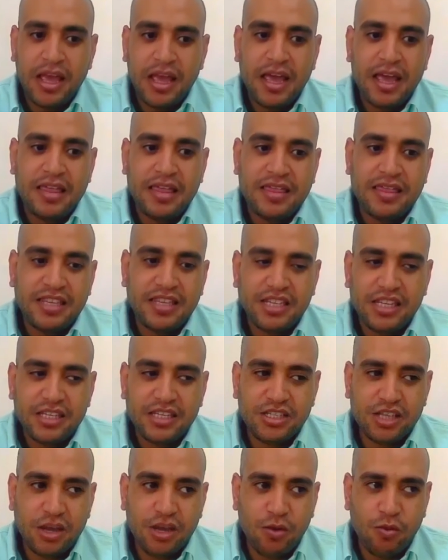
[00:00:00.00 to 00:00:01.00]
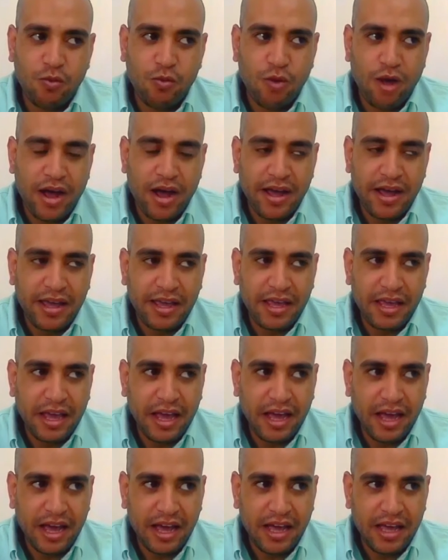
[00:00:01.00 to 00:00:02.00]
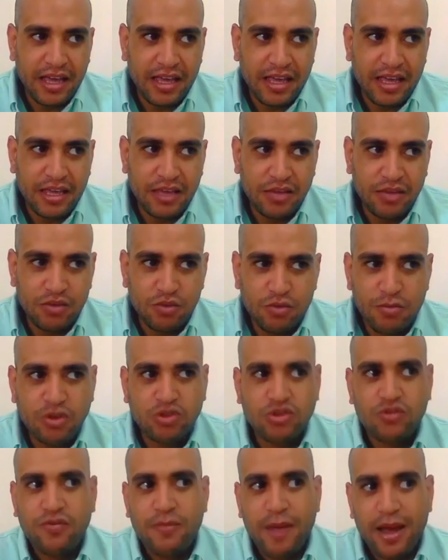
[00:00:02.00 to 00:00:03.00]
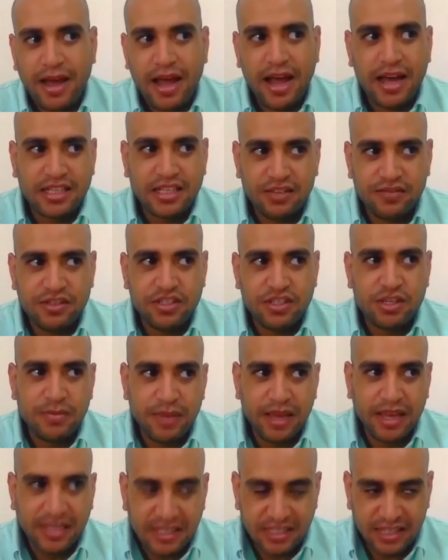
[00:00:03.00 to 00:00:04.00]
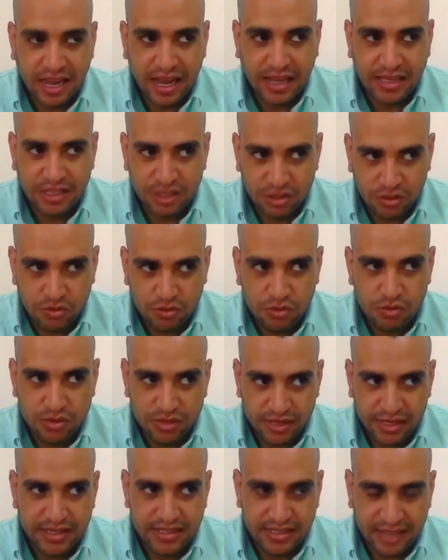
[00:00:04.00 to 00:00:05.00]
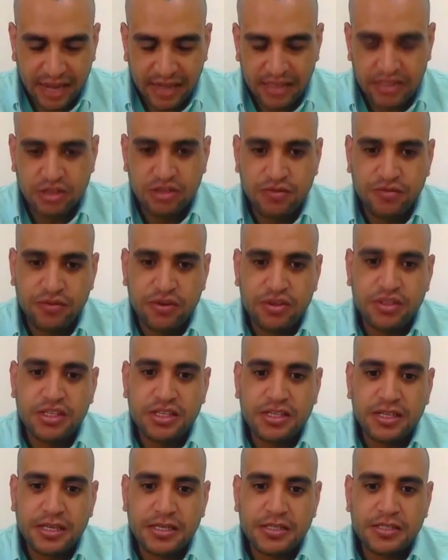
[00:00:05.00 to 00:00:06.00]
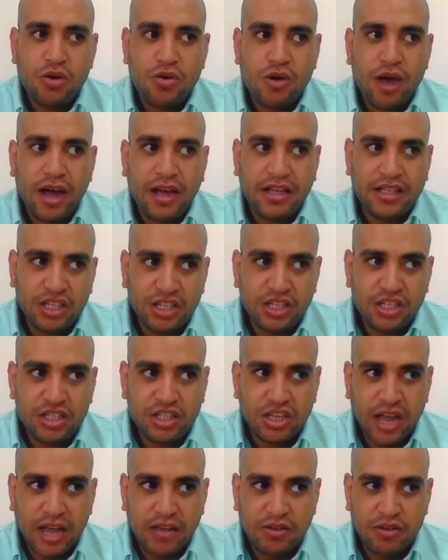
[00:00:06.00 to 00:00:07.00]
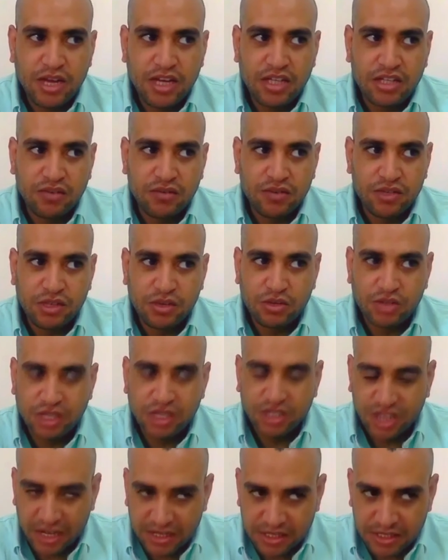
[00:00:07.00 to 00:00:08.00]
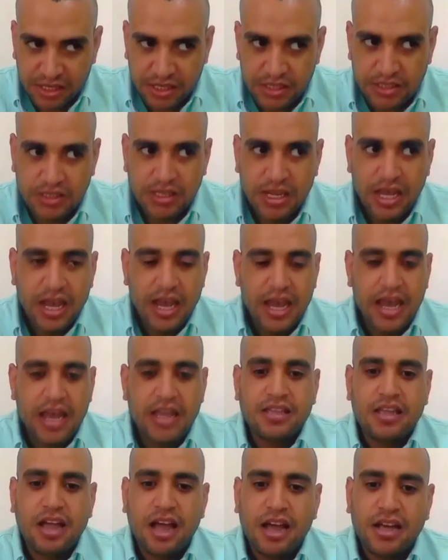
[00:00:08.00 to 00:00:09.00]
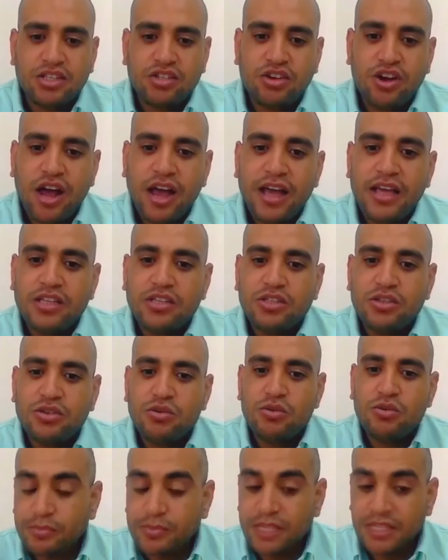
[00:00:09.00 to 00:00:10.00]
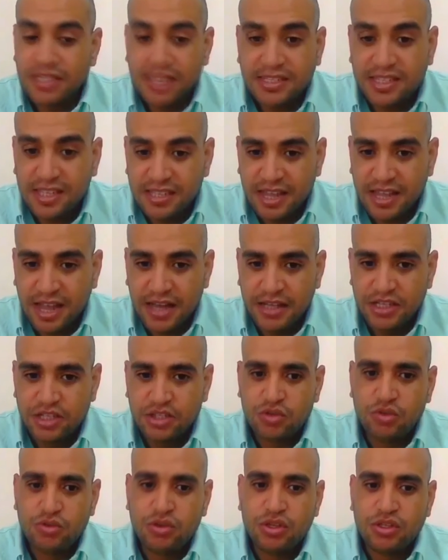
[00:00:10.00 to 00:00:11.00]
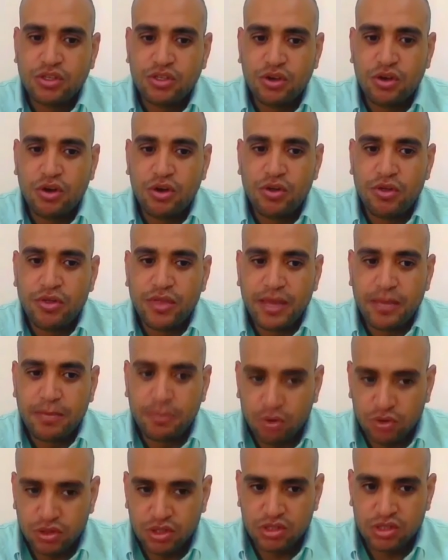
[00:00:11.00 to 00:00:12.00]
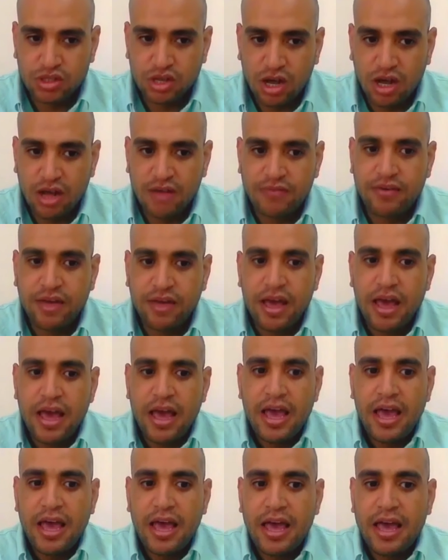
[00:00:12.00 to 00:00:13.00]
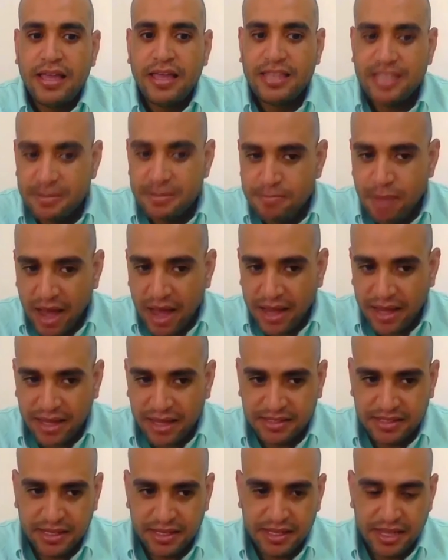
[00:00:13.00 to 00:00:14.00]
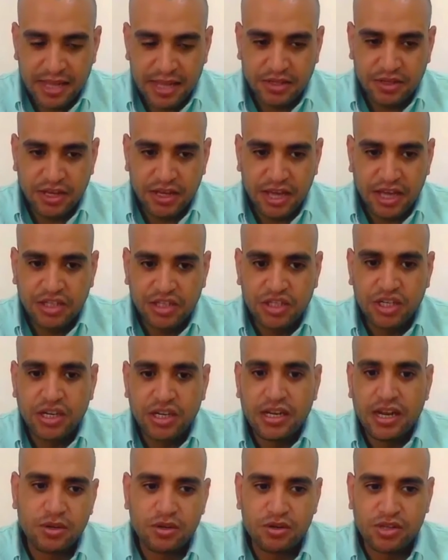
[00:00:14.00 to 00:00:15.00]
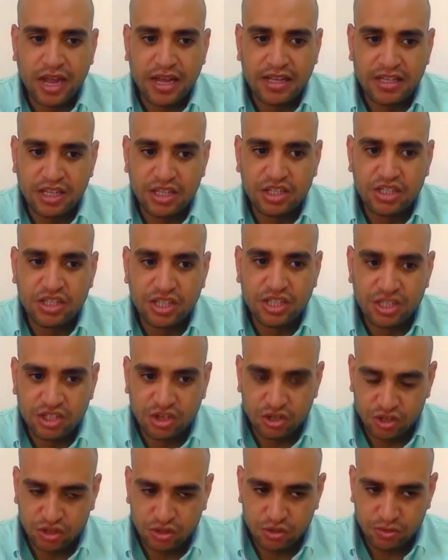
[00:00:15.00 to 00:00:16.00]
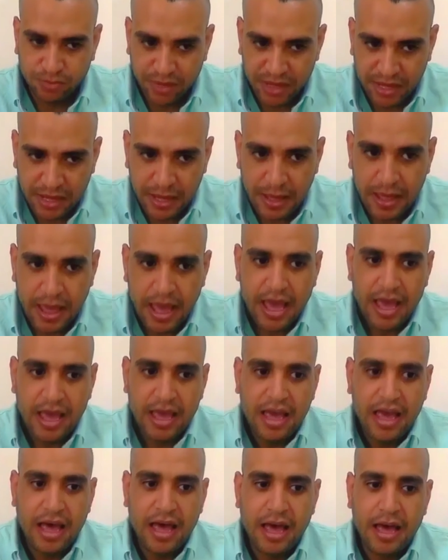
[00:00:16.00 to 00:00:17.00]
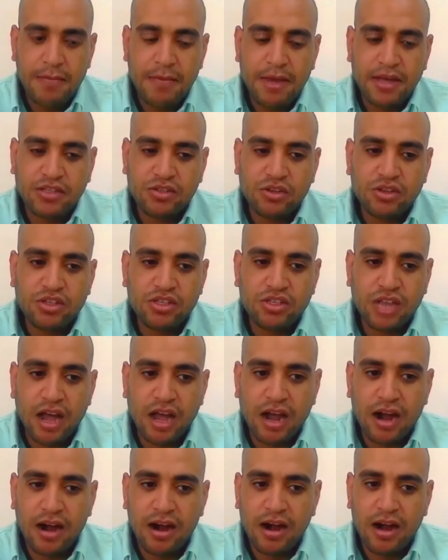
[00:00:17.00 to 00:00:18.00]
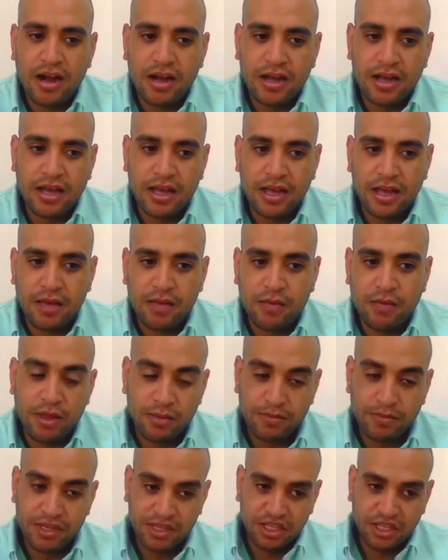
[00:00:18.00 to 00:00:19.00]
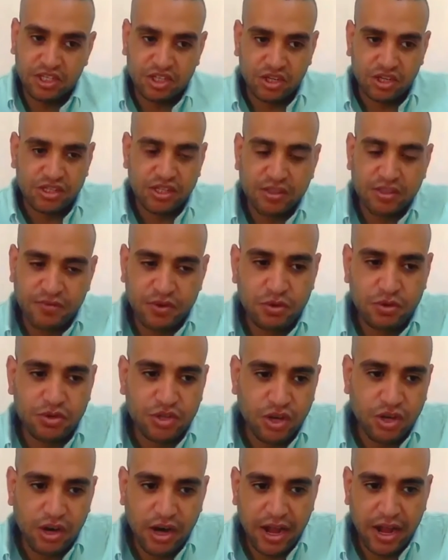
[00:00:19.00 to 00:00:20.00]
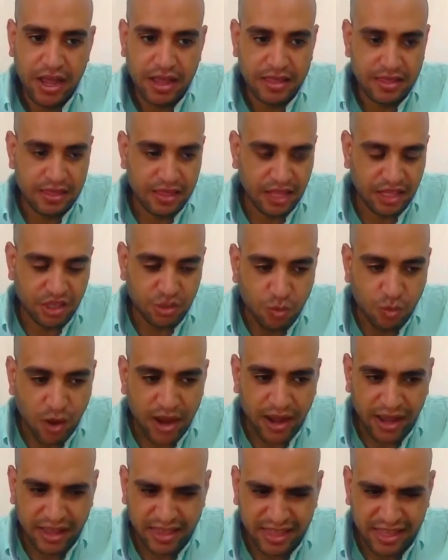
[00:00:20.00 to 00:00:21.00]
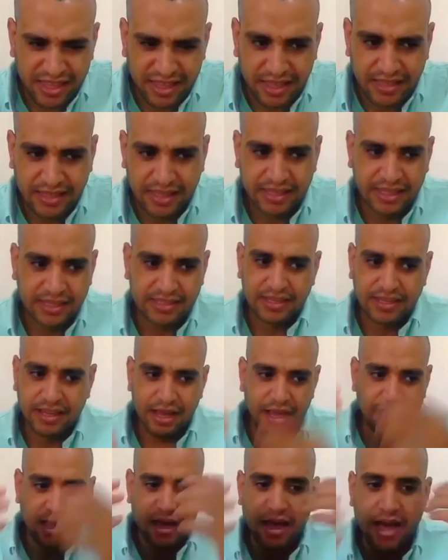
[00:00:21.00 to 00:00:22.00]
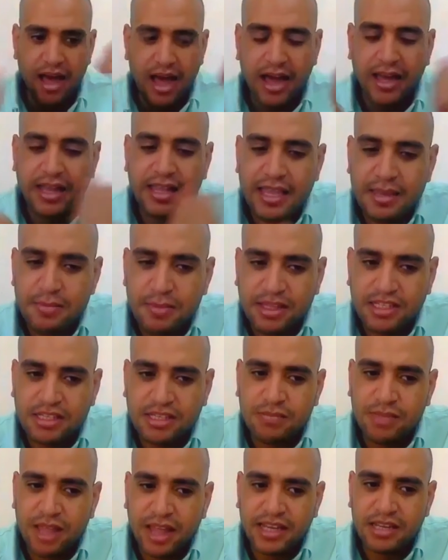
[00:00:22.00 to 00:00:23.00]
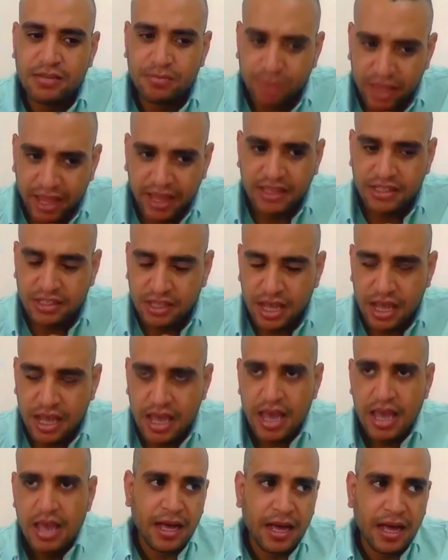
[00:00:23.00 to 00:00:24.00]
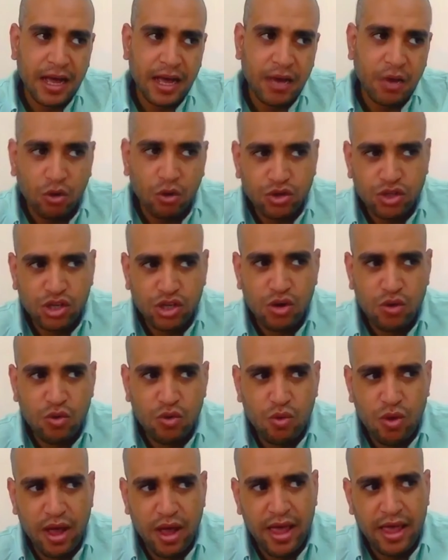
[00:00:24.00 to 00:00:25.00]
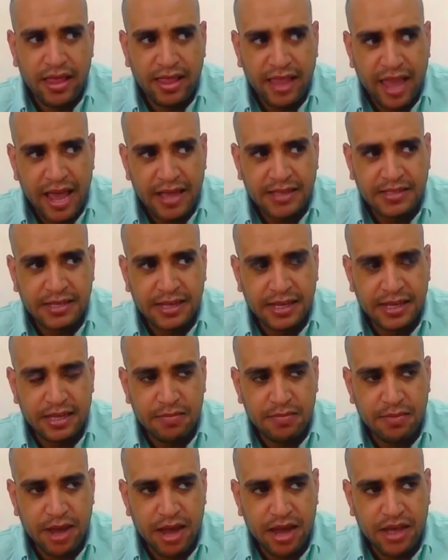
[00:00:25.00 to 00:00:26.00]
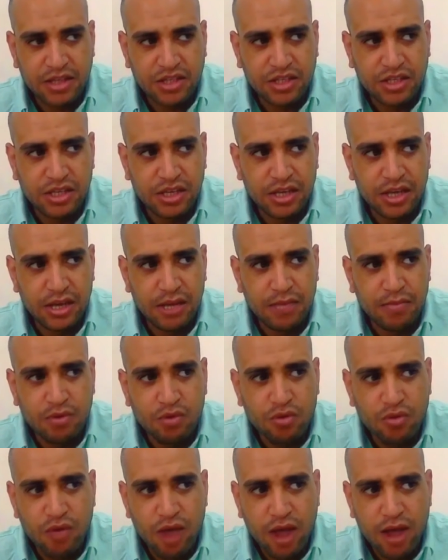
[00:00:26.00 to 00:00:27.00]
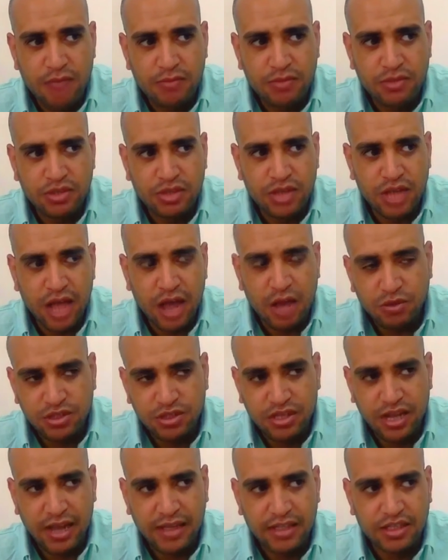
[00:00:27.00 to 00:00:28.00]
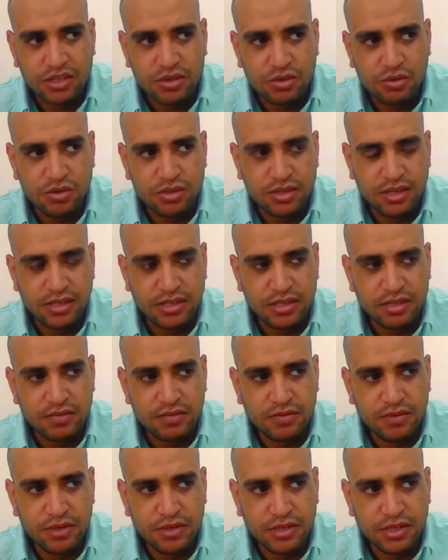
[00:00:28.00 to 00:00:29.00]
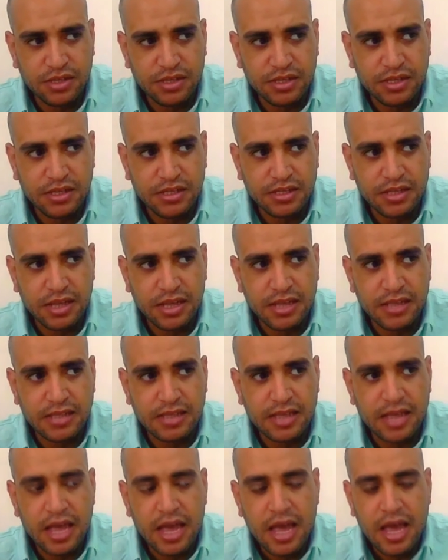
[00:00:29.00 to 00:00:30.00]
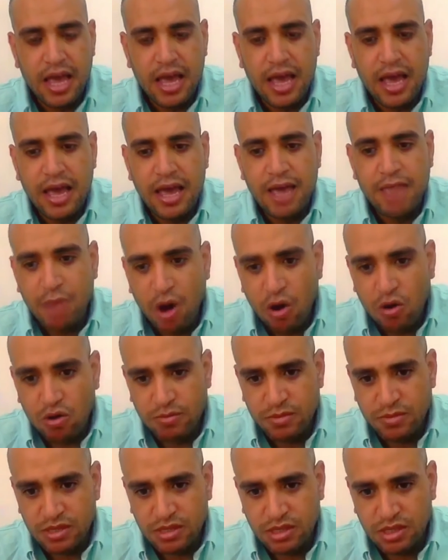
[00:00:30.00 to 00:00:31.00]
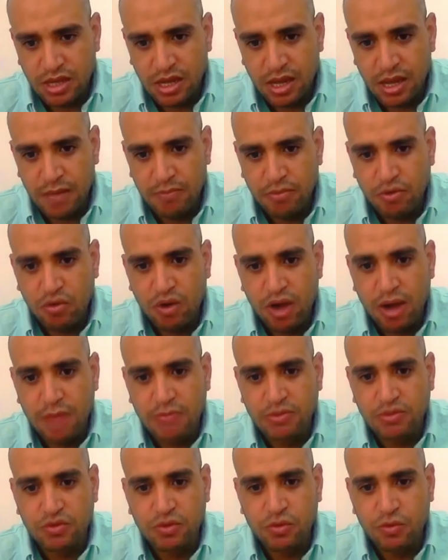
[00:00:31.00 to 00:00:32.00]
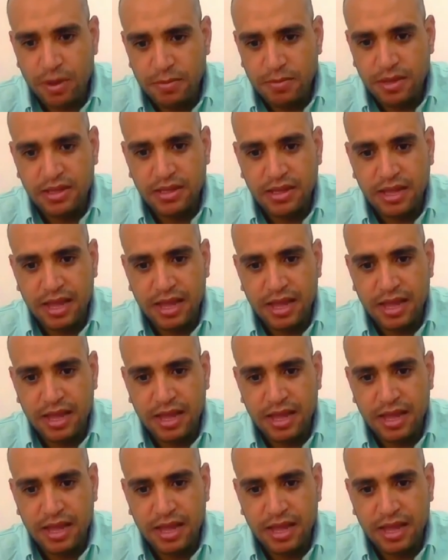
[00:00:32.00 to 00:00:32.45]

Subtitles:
And this is why I do most of my activism inside schools, inside universities. I teach education for social justice, and I try to sensitize students on the importance of de-bias in education. And I teach teachers to be. My students will be teachers in the future, and that's why I think that it is a highly multiplying place. I also led in the past programs outside schools and universities, and empowerment programs for women